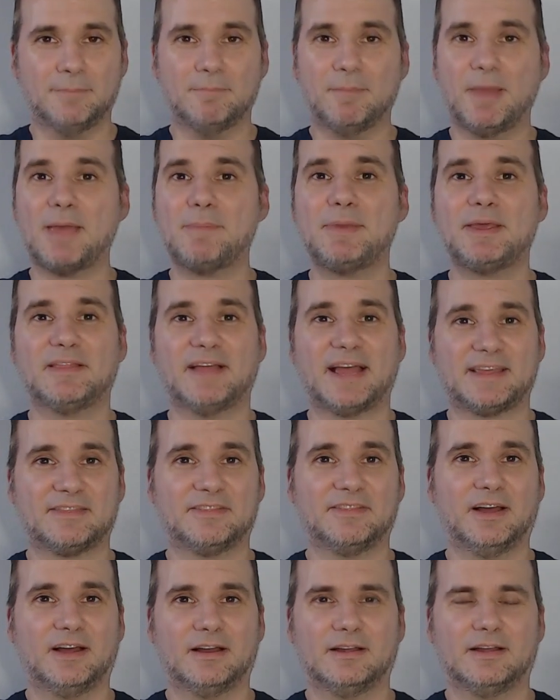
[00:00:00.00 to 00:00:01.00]
Zeena. Maybe like
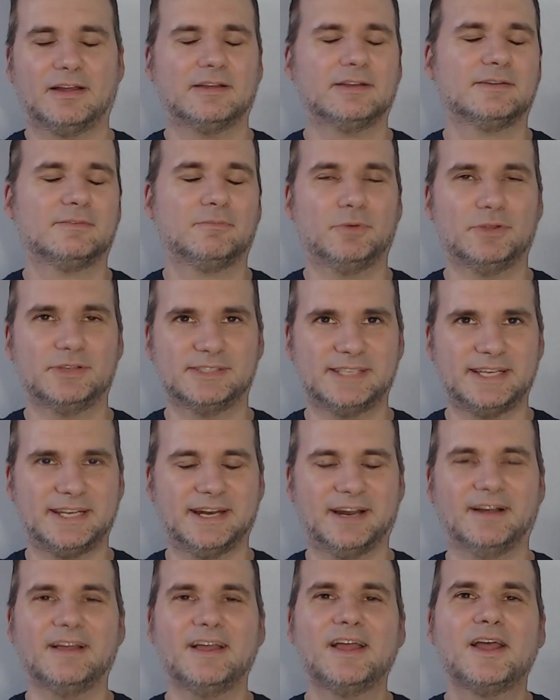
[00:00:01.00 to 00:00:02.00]
with
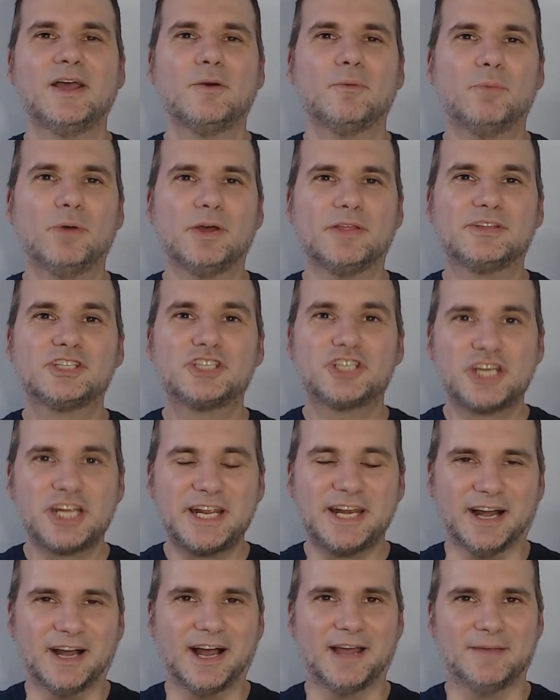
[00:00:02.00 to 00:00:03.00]
Zeena. With
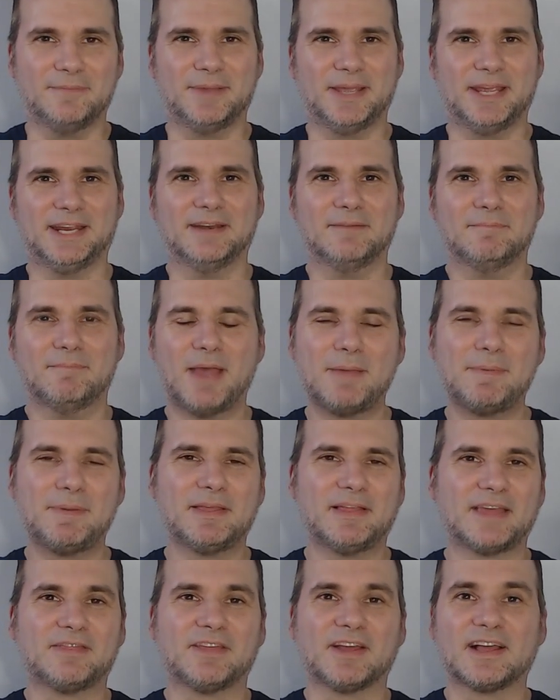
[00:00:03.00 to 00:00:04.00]
Cheetah, I mean, maybe
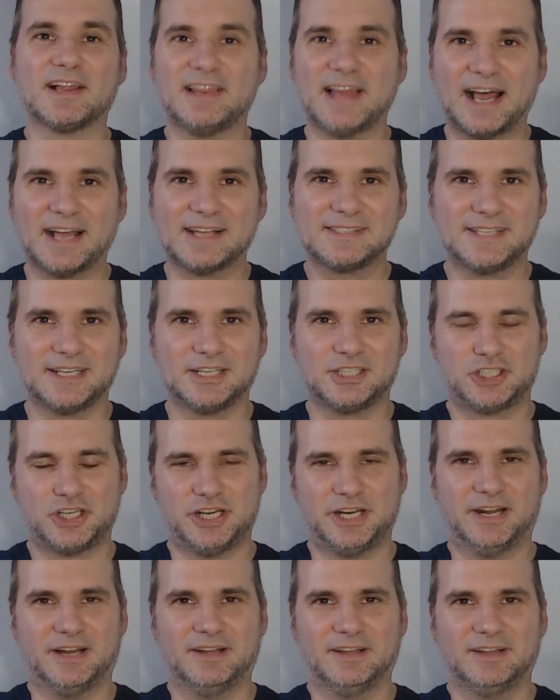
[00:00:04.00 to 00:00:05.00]
like the classic
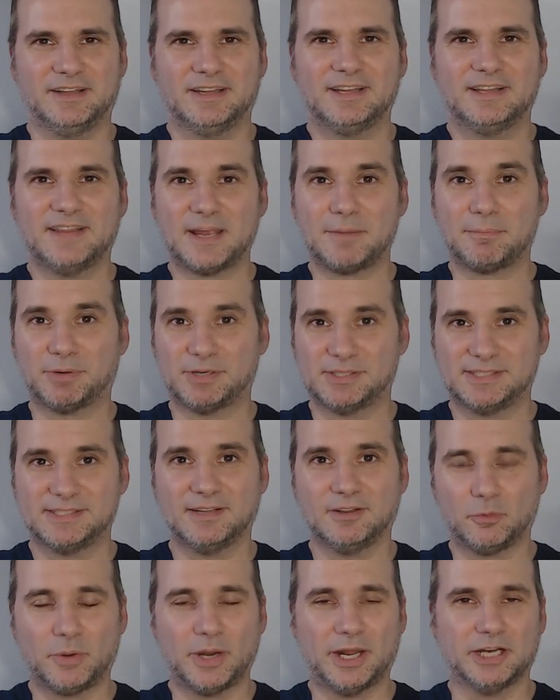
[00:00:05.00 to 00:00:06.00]
Cheetah, like
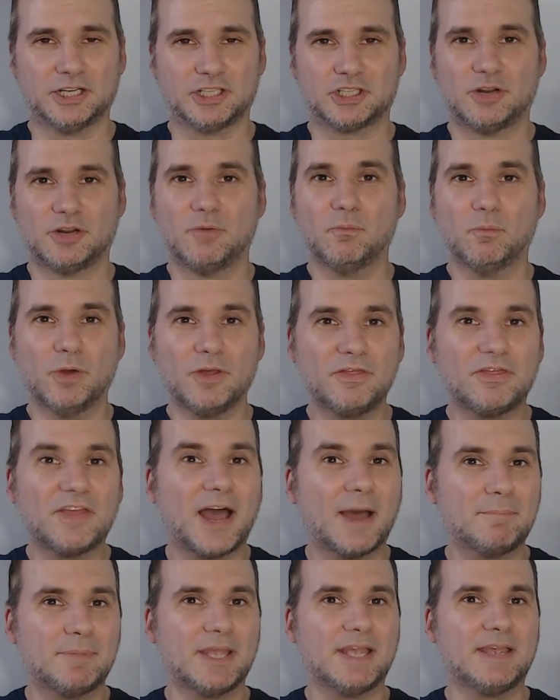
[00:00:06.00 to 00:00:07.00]
Priscilla Rich. Wouldn't
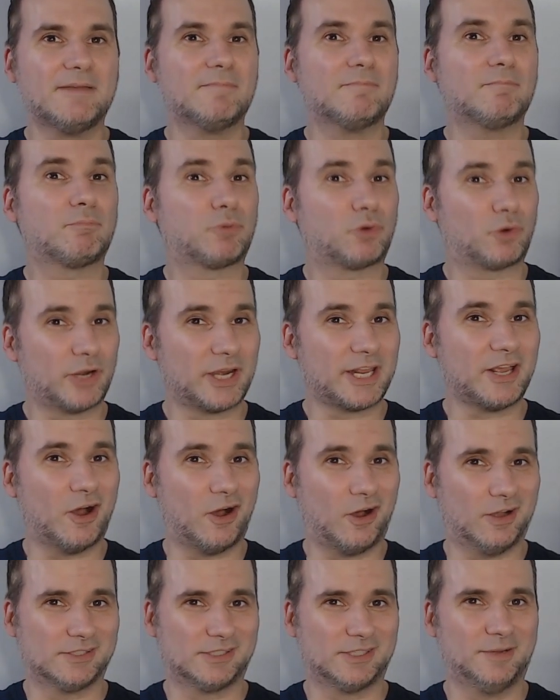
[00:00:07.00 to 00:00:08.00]
that be pretty
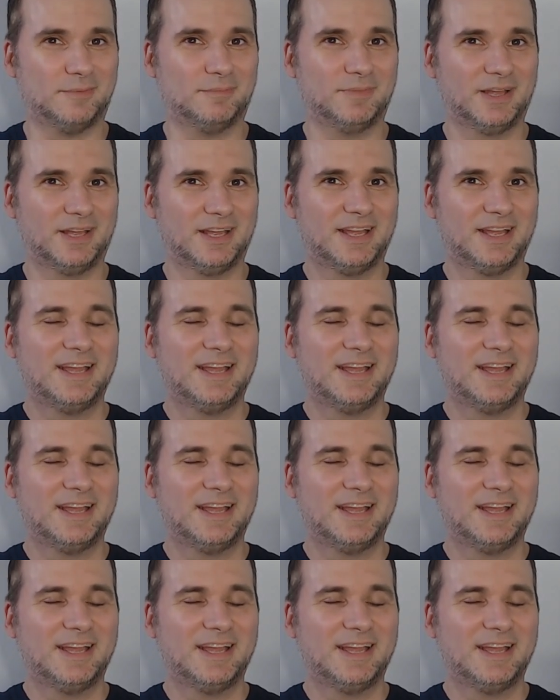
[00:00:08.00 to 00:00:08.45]
awesome?